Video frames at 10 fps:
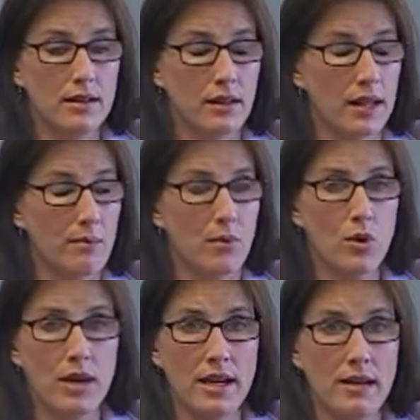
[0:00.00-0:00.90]
like
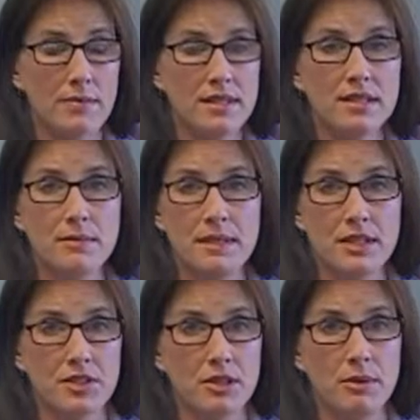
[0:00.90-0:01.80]
Moorhead, Mississippi
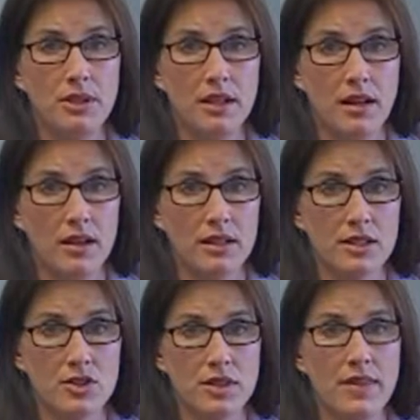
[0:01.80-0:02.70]
Delta Community
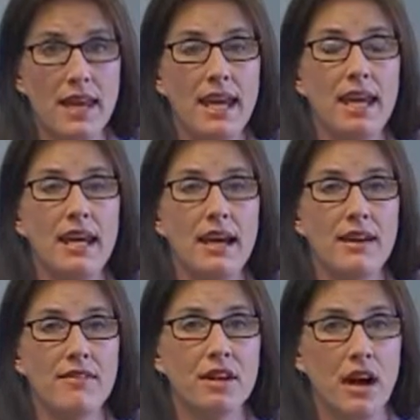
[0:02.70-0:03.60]
College, they
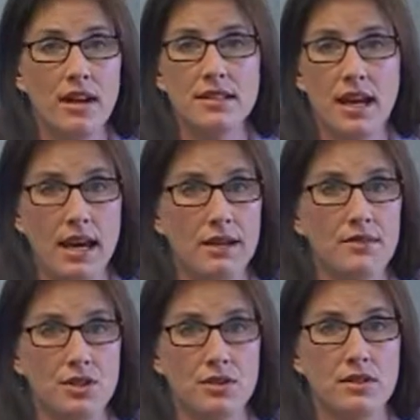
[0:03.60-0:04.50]
have got to have
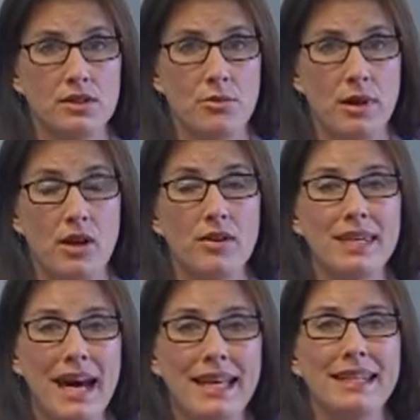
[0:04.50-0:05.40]
students on Pell.
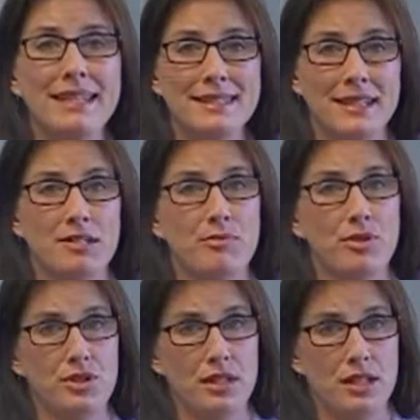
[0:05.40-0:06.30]

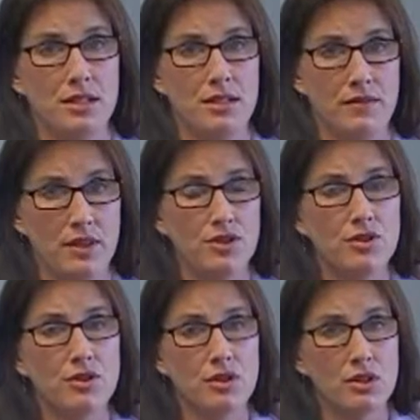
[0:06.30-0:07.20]
96% of their
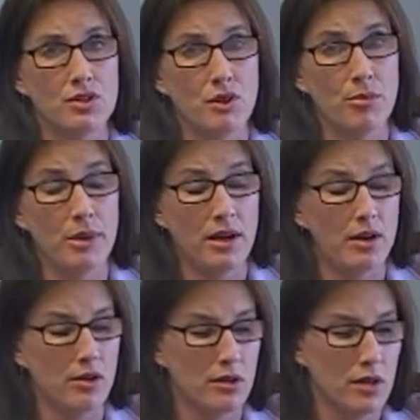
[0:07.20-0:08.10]
students are on
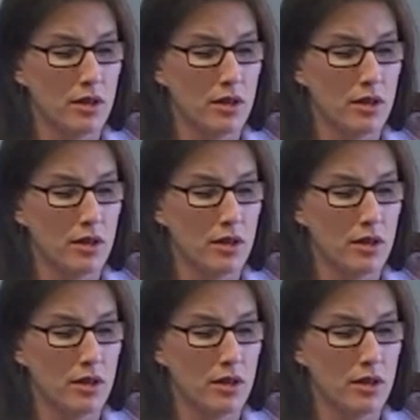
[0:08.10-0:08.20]
Pell.